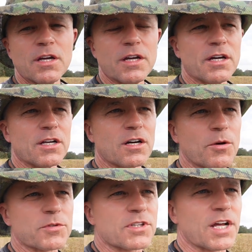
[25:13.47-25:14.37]
and
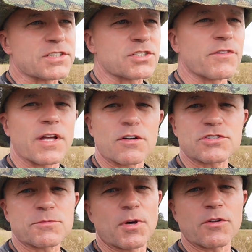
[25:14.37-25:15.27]
with an excavator and
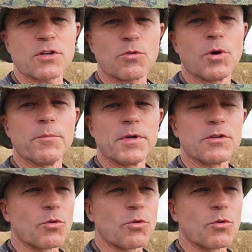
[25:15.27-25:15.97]
some other equipment.